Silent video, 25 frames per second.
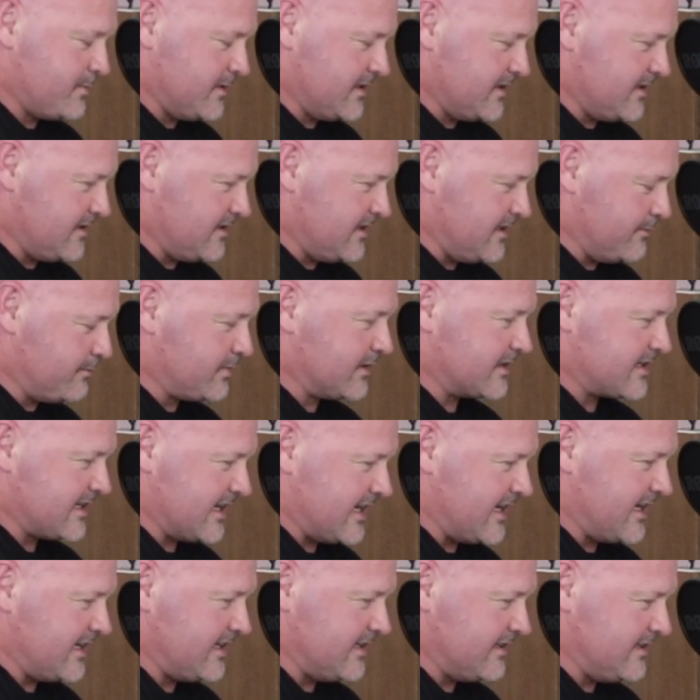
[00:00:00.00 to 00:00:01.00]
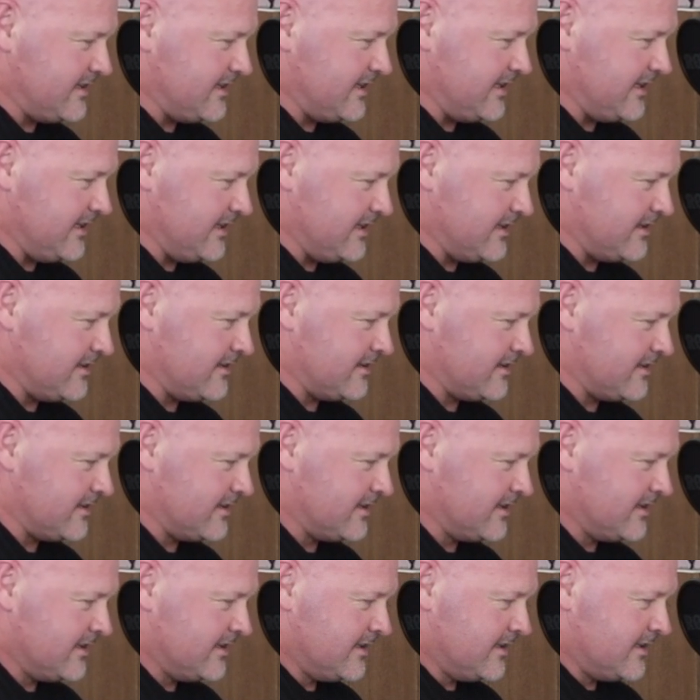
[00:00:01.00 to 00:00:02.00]
been implicated in
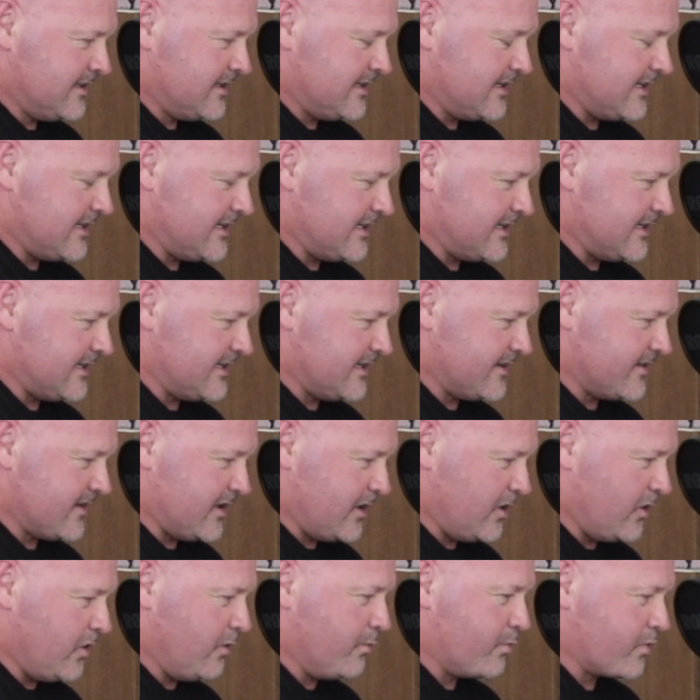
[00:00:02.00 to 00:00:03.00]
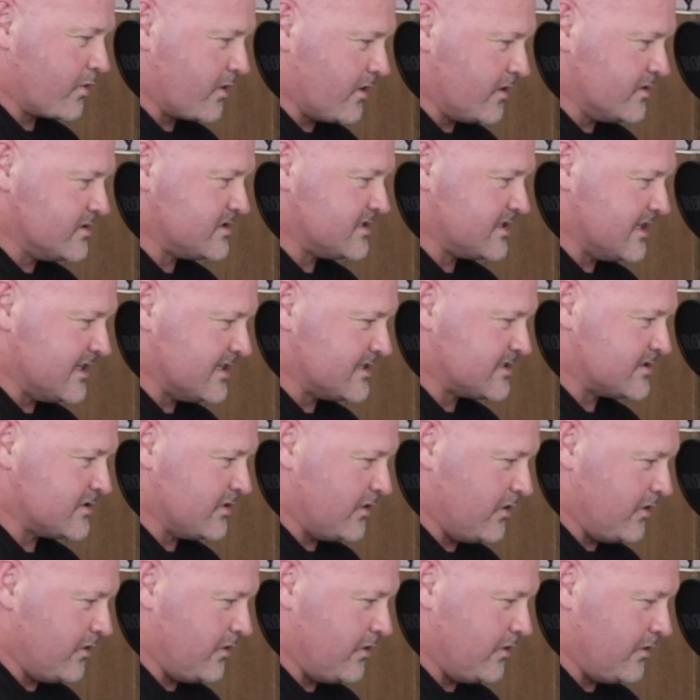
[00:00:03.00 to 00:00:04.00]
the whole process
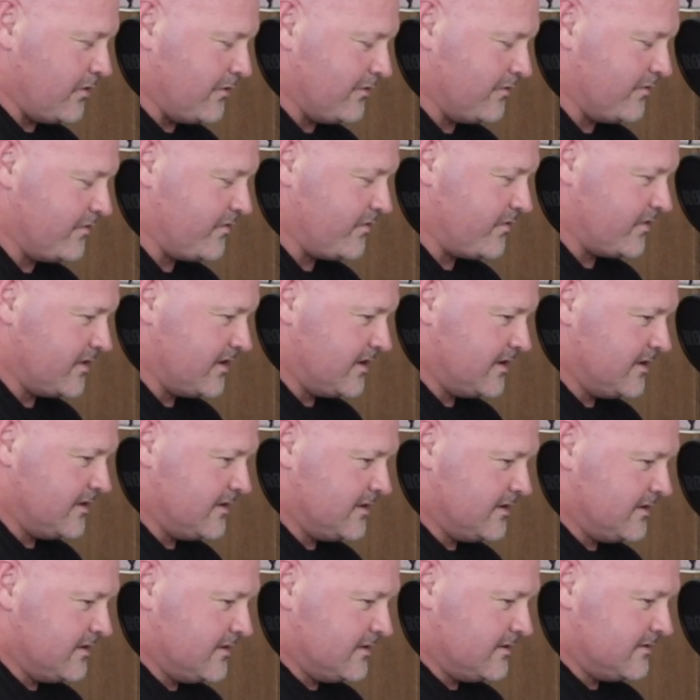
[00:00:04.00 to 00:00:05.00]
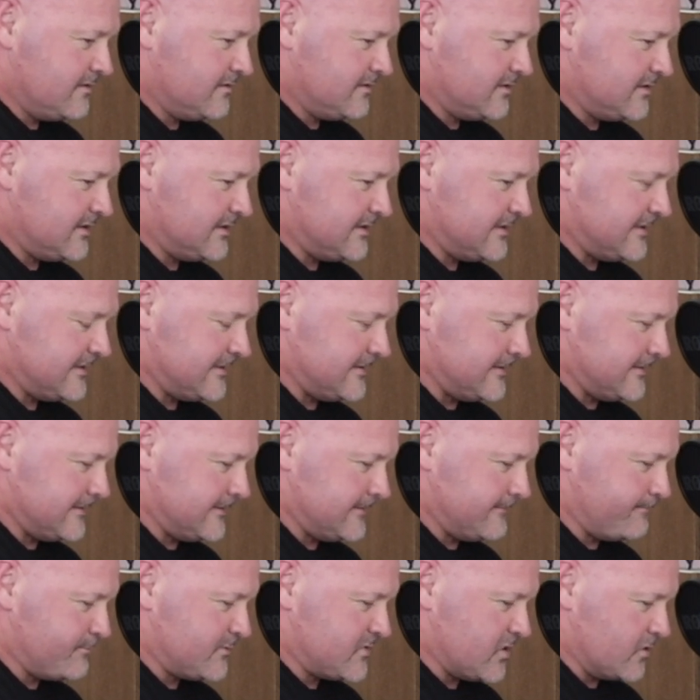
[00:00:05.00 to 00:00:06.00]
of.
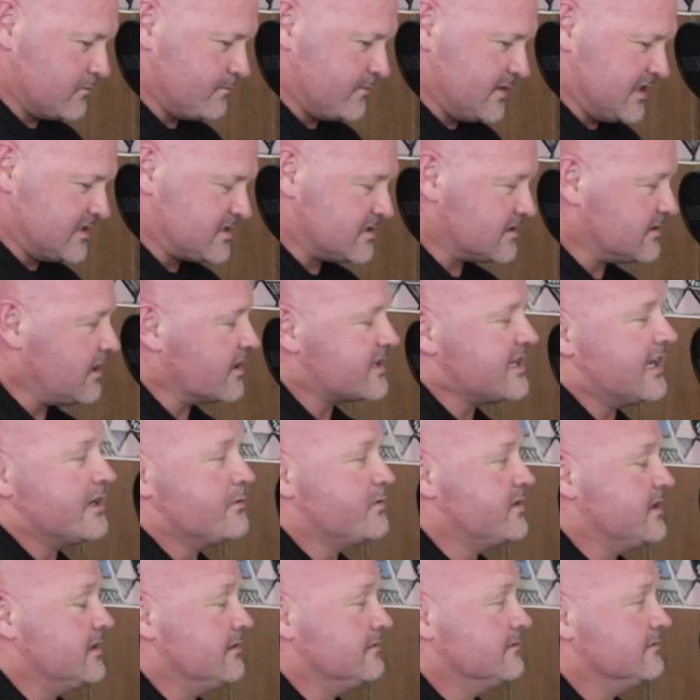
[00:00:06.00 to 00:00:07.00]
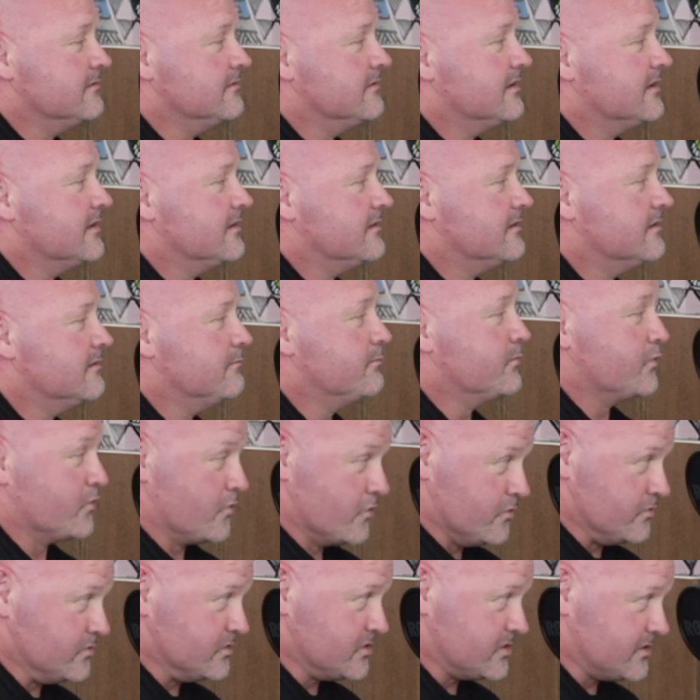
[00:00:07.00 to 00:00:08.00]
So it's located within
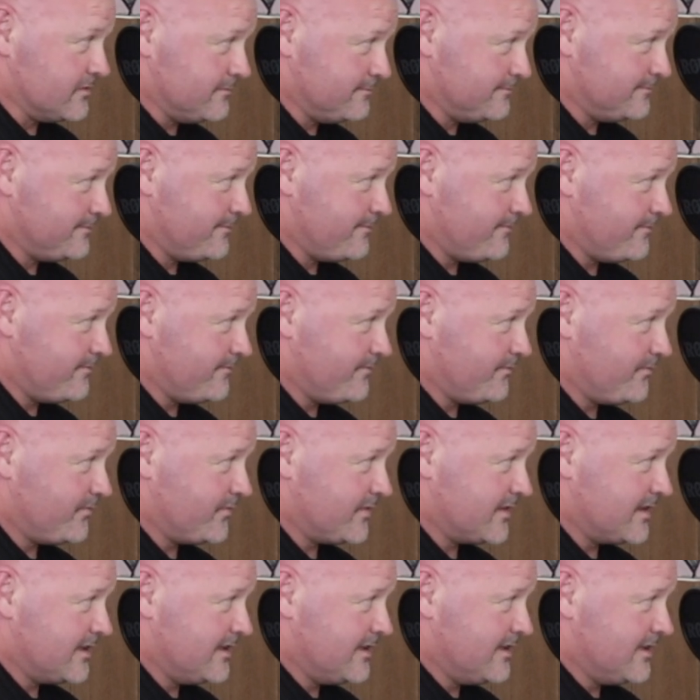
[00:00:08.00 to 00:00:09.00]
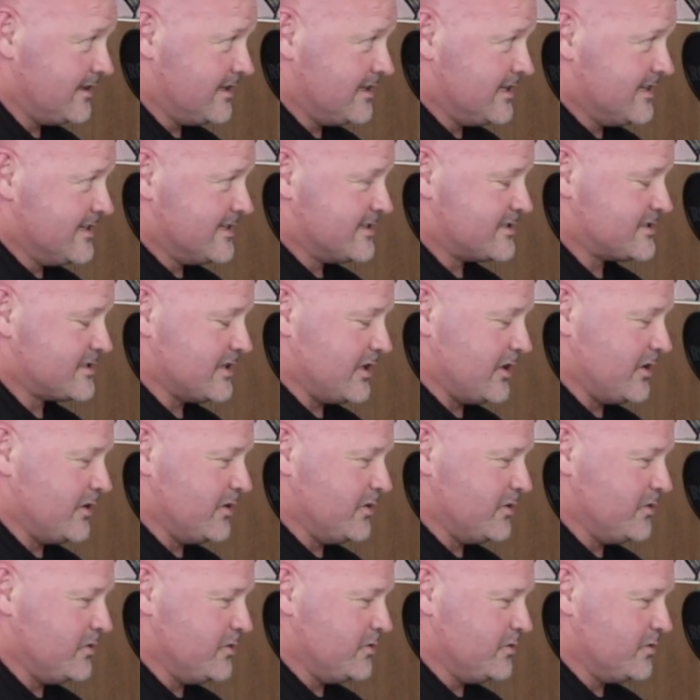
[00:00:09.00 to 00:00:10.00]
prunes.
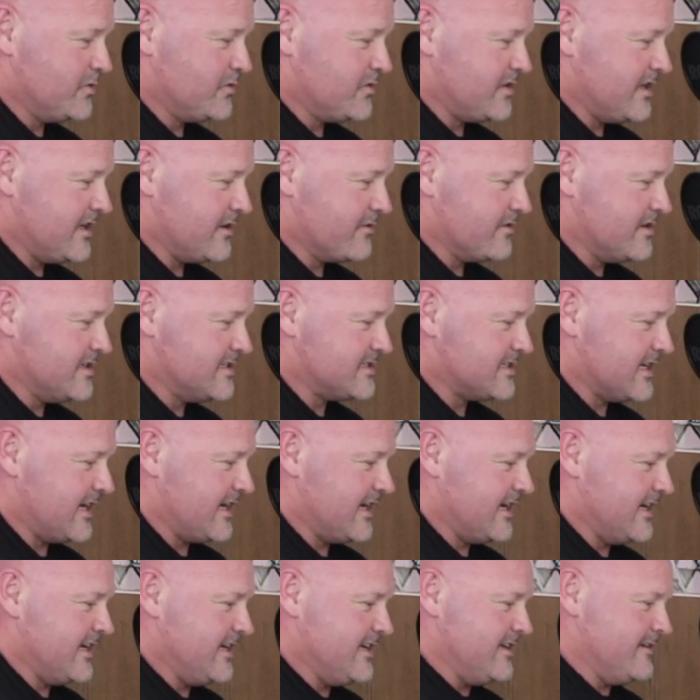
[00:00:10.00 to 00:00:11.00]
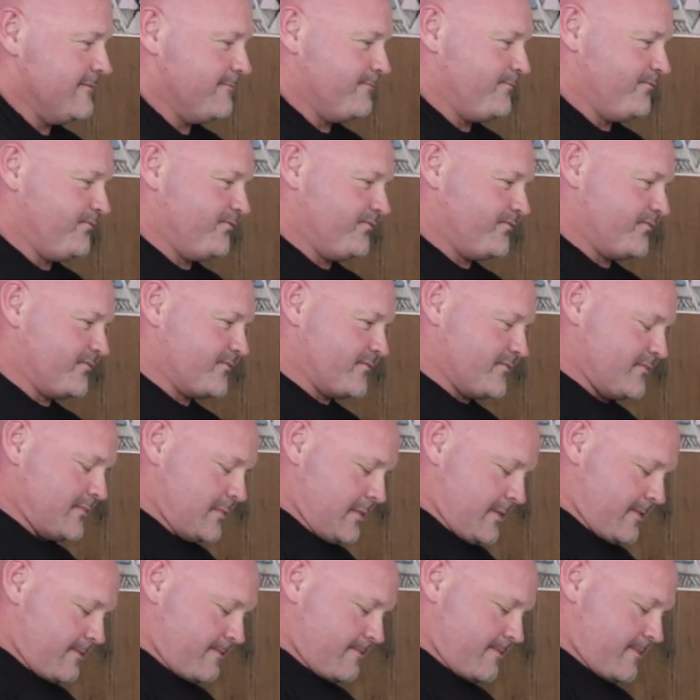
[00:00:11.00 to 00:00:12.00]
So it
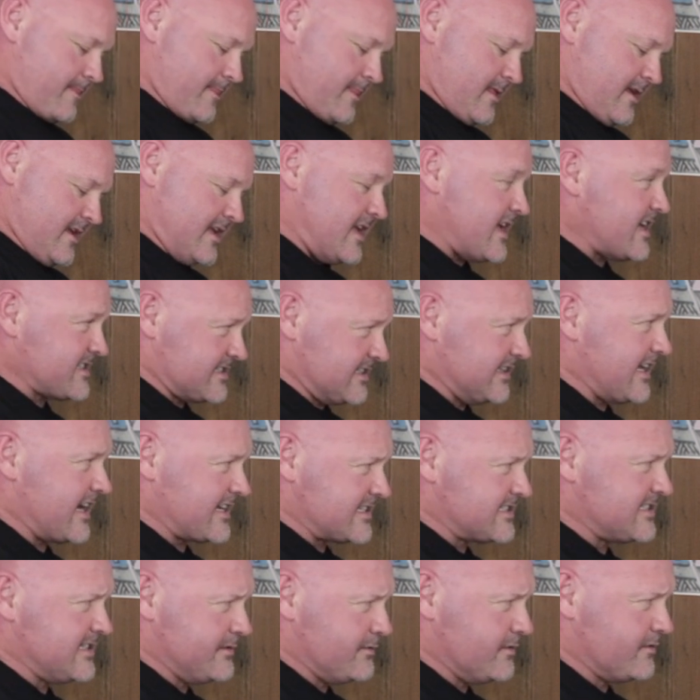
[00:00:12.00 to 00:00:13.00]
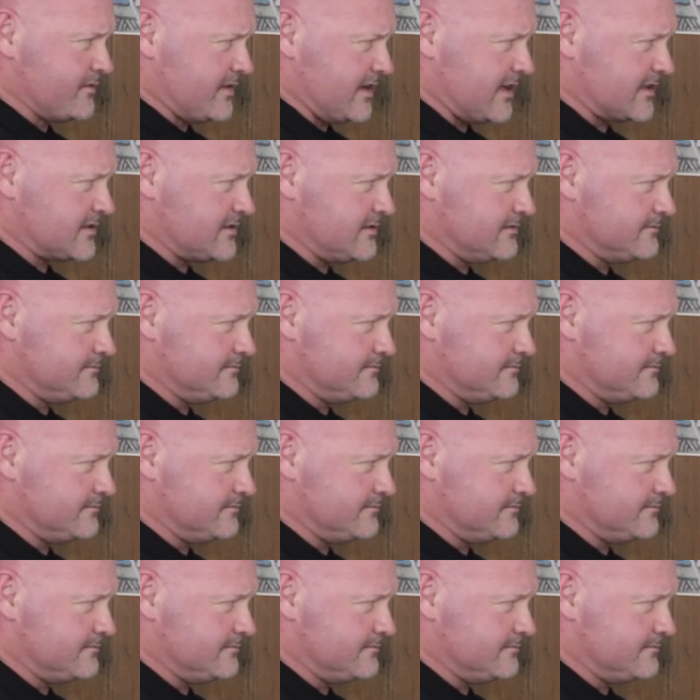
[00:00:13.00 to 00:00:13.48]
has a laxative effect.